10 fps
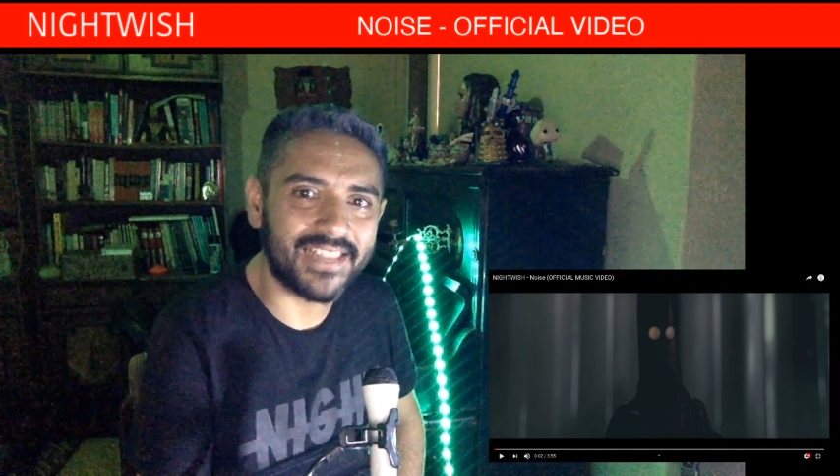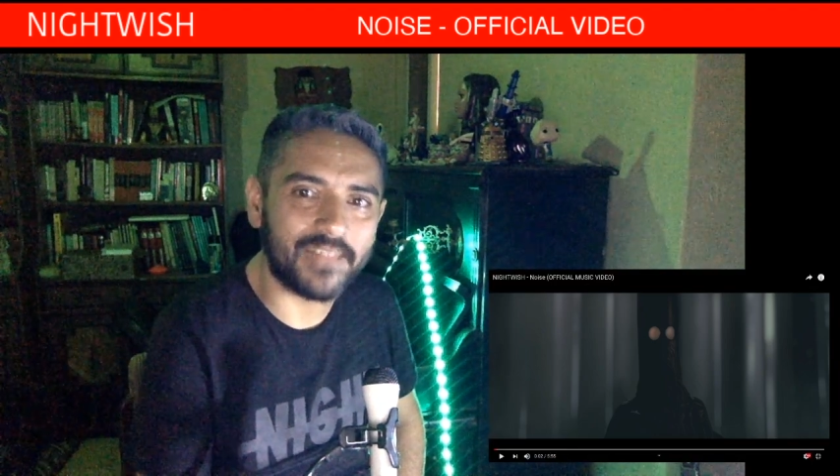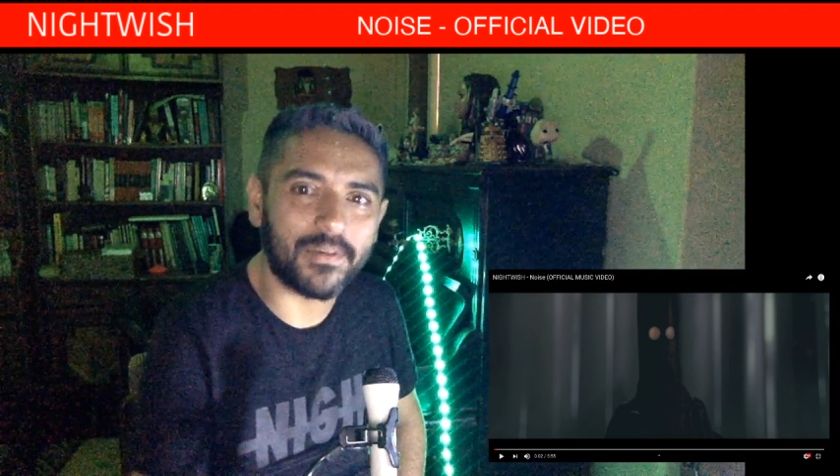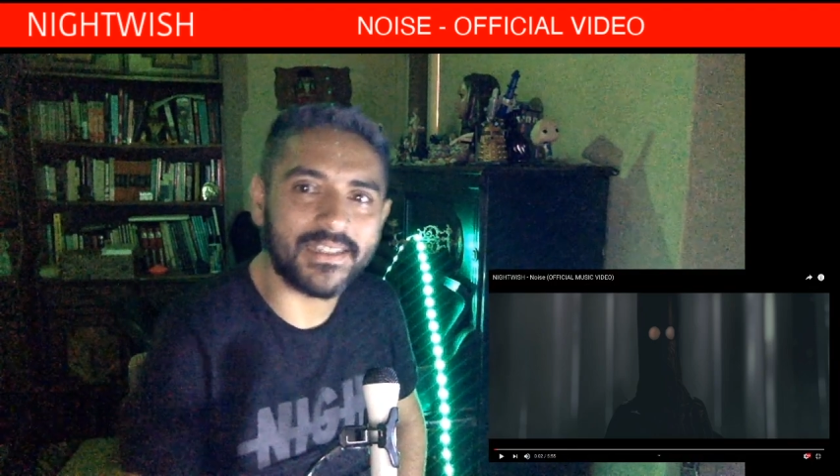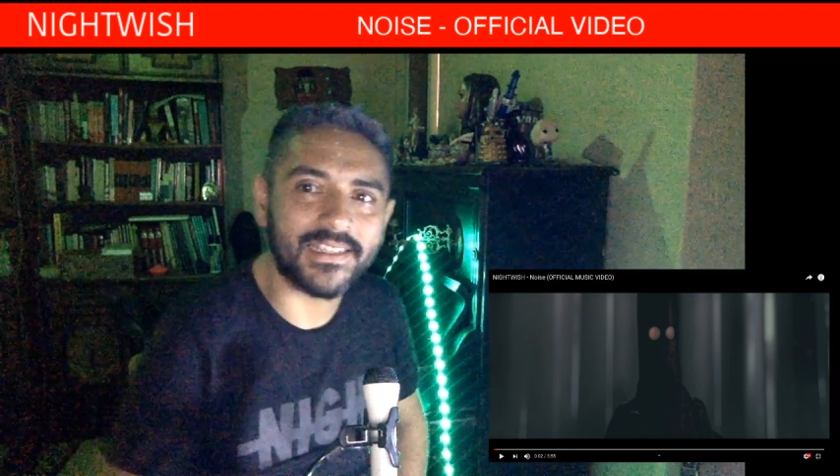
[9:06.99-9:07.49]

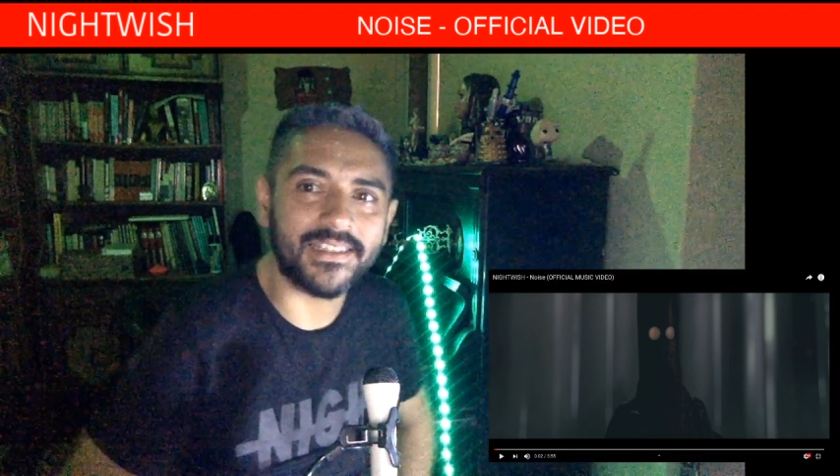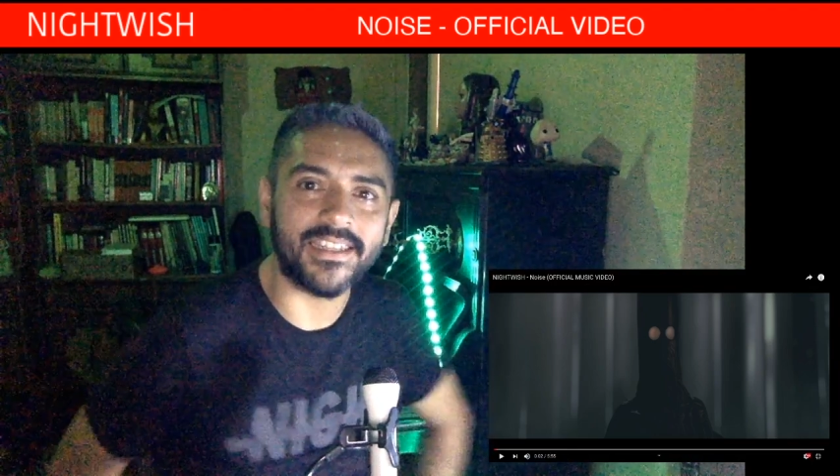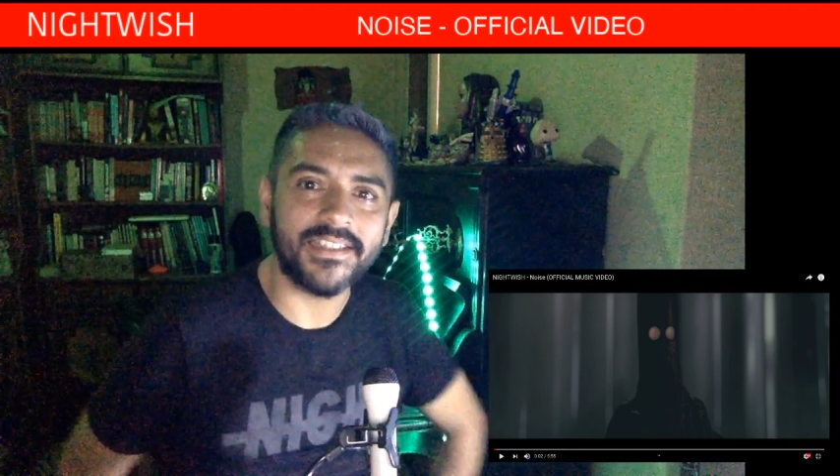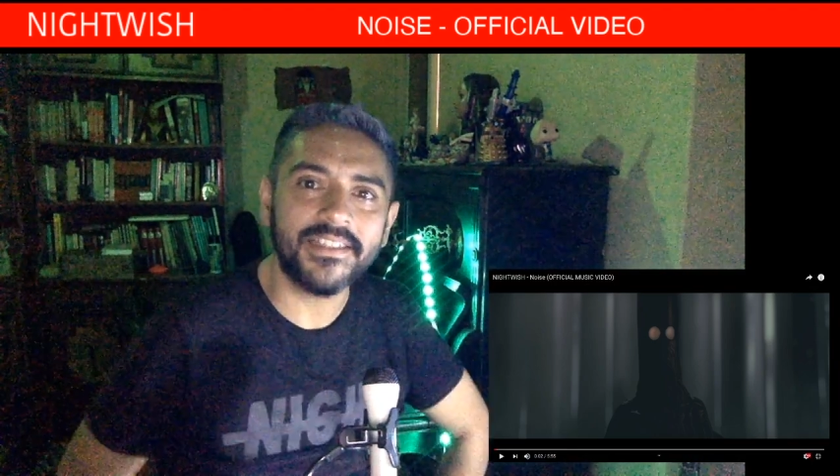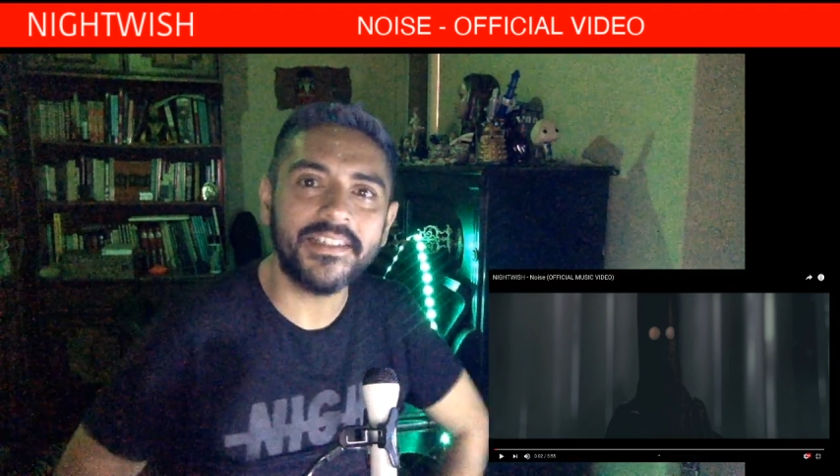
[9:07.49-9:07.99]
That was
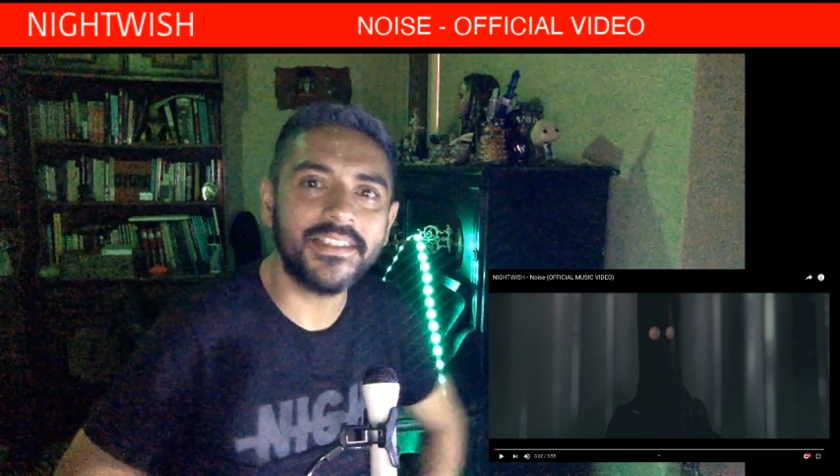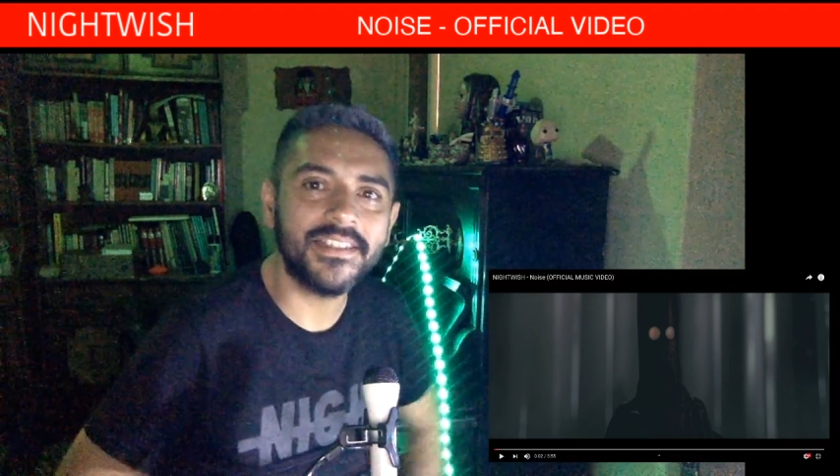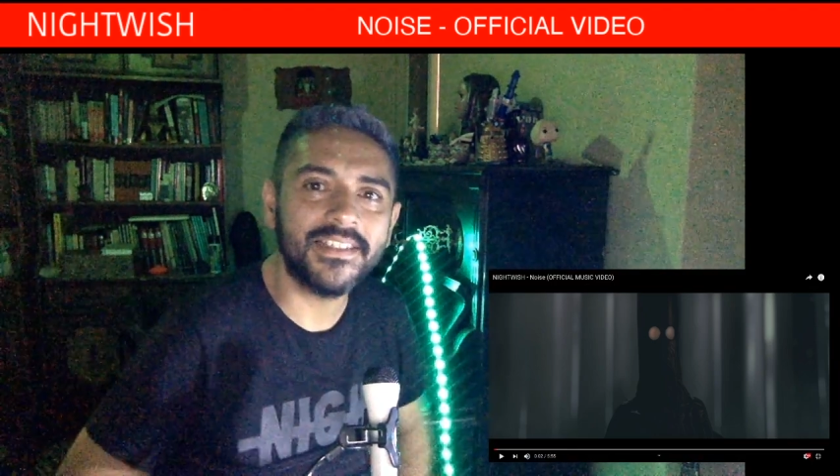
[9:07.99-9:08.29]
intense.